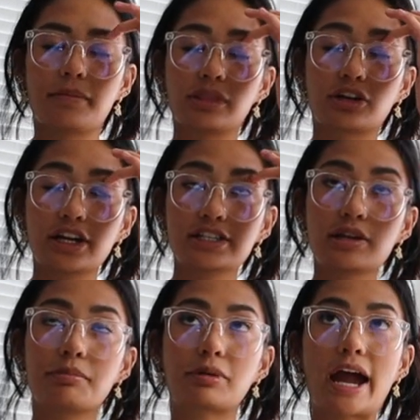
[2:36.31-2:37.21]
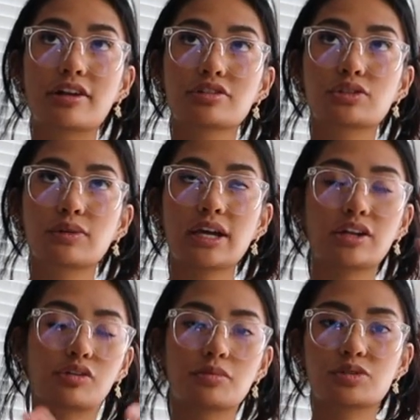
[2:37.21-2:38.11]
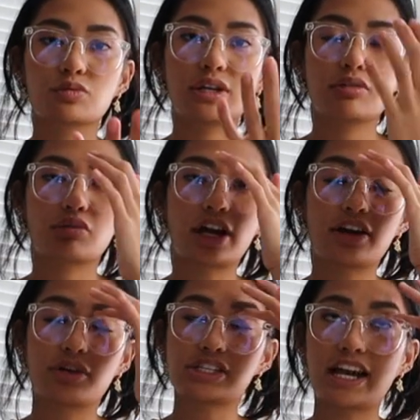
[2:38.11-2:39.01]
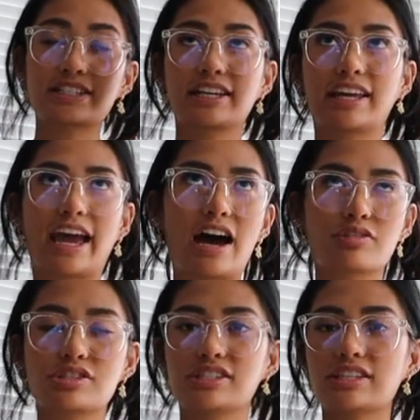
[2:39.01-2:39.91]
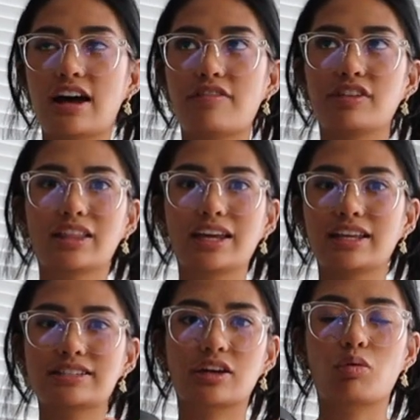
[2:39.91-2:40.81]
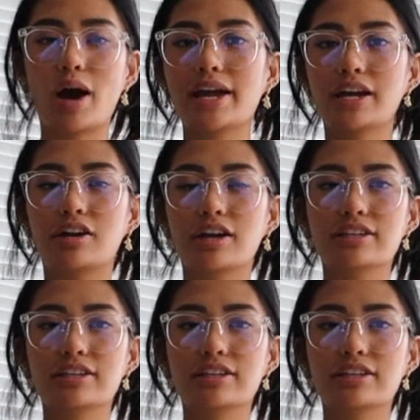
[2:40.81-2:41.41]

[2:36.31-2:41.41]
there is a bridal suite and a groom suite which has like a couch and stuff, and like it's like quiet area.